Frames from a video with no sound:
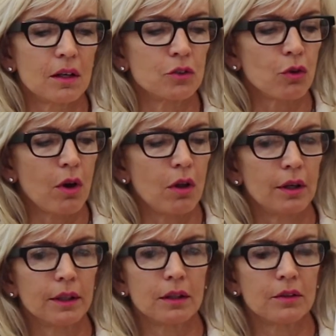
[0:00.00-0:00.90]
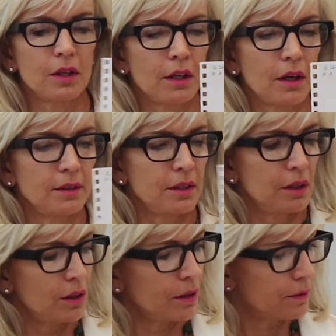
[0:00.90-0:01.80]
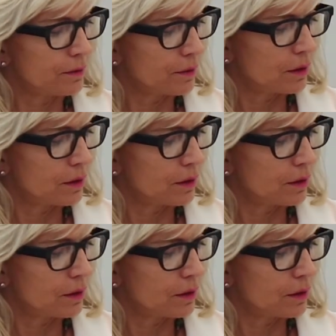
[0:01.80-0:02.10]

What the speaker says: drawing that I did of